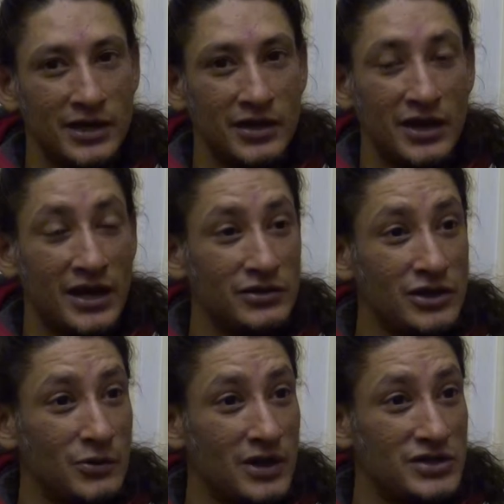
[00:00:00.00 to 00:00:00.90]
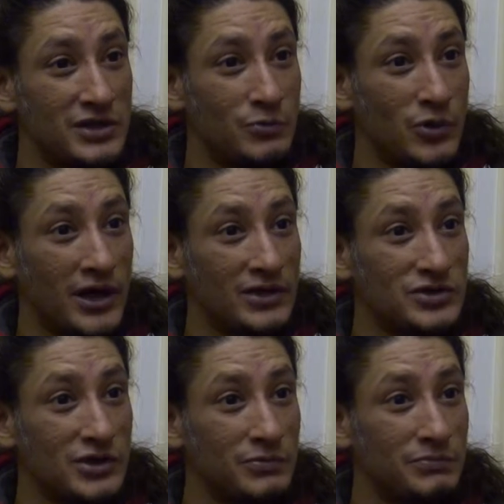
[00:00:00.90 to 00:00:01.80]
and I had no idea why,
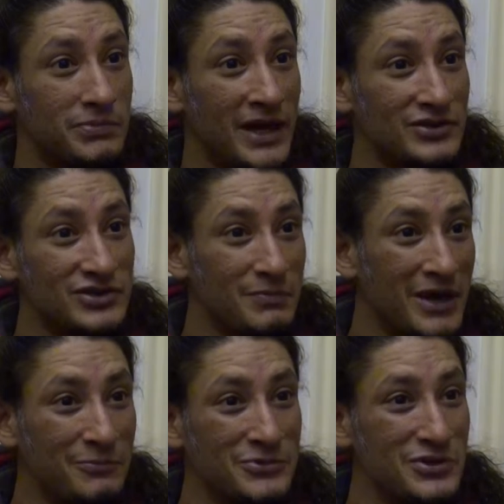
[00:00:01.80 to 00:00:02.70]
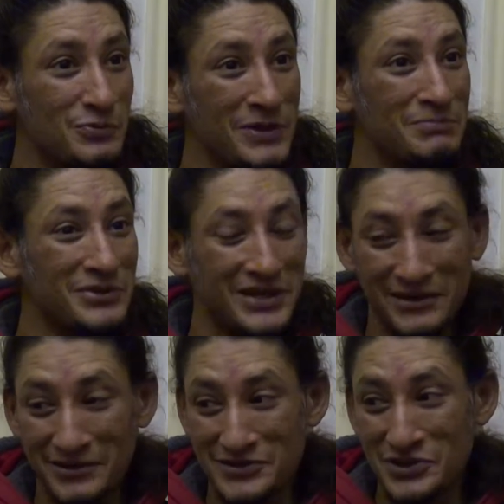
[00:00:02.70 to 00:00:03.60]
so Action Man was the wimp
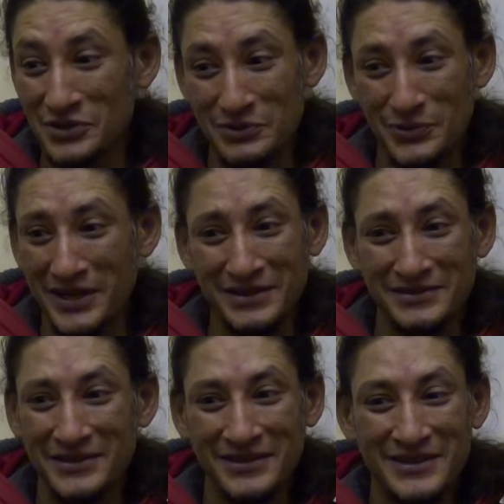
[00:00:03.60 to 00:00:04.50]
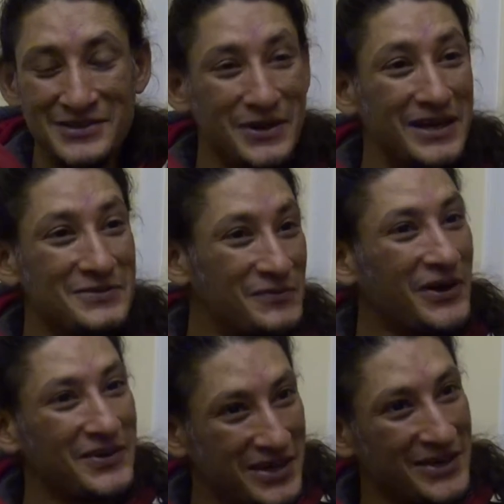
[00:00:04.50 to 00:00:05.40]
now, and he's gone away, so I had to
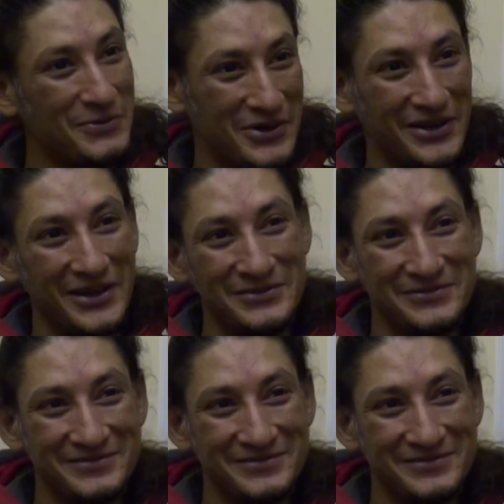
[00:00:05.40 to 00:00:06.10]
fight the other guy.